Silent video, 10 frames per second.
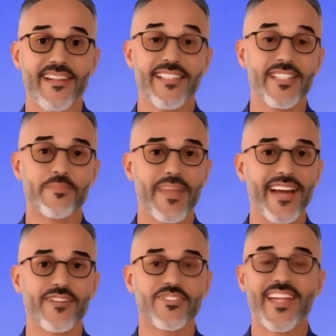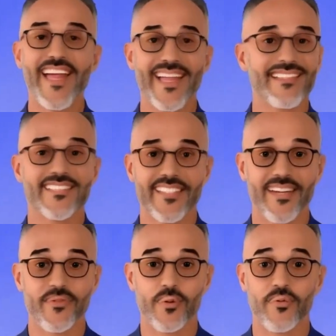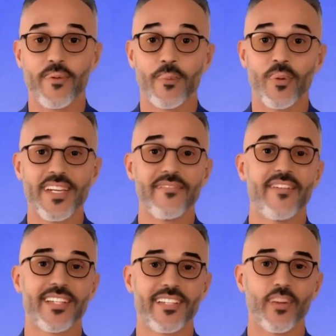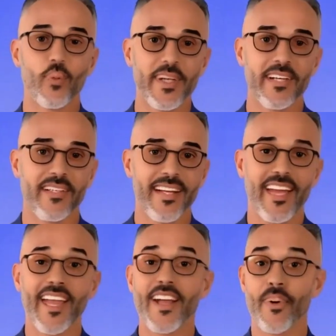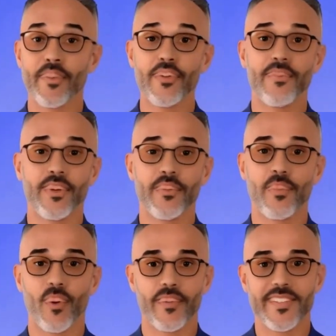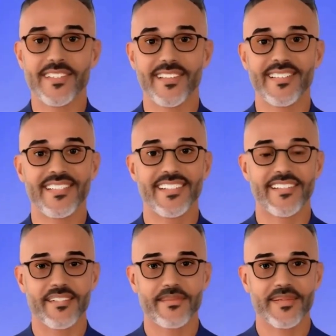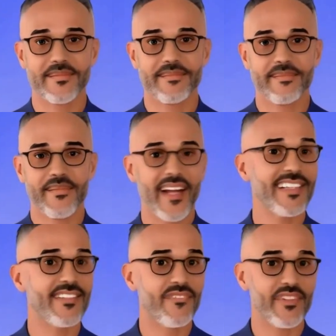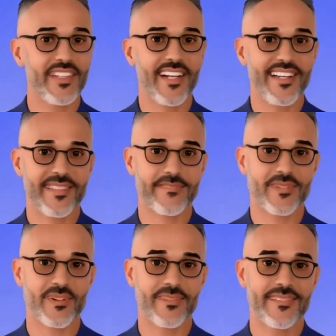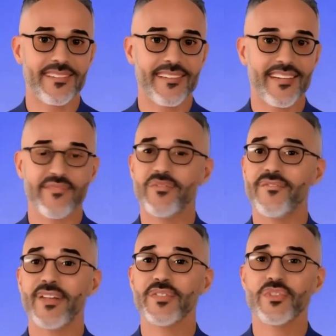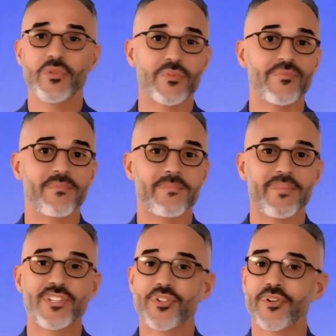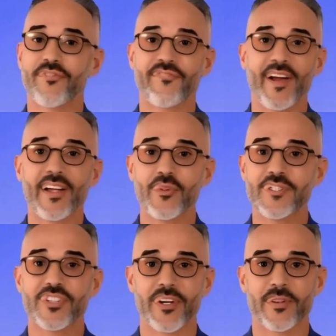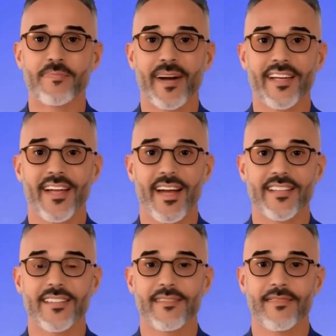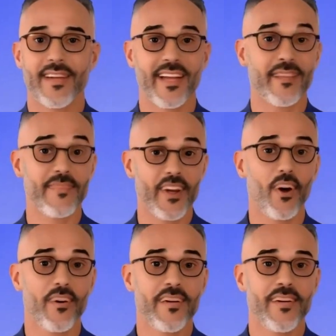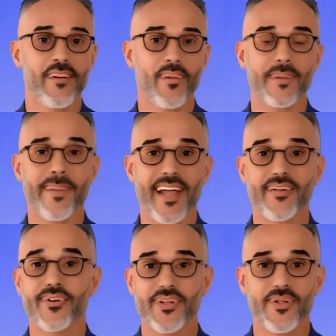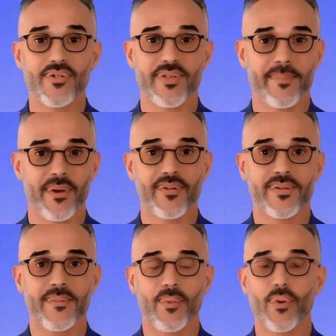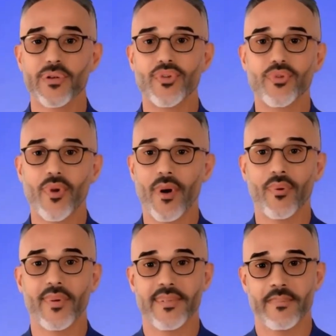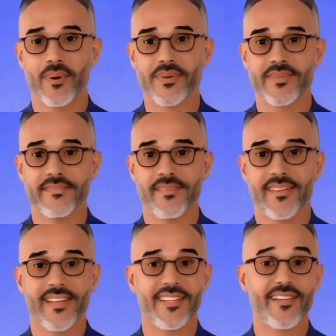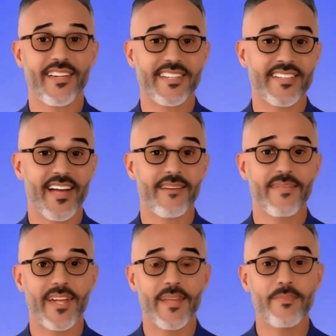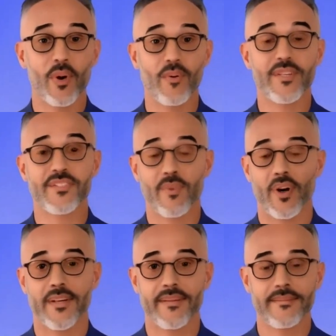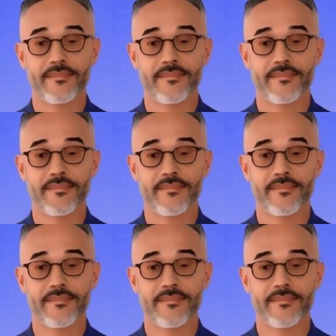these patterns can save you from reinventing the wheel and help you build more resilient systems. That's it for today's episode. If you found this useful, be sure to follow and share the podcast. And let me know, what pattern do you use the most or struggle with the most? Until next time, keep coding smart.